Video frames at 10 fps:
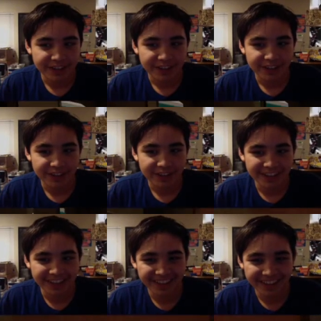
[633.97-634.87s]

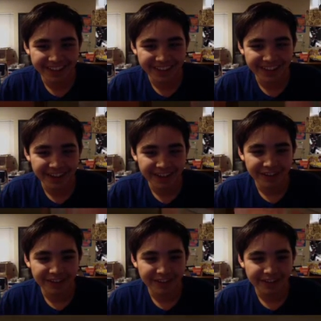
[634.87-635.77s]

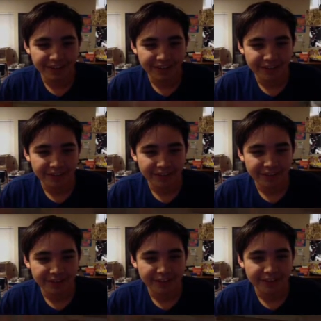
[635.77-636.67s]

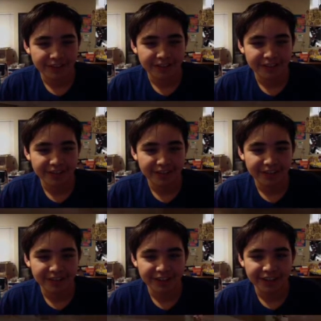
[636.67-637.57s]

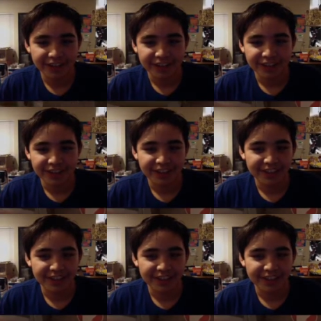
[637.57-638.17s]
(no one is talking)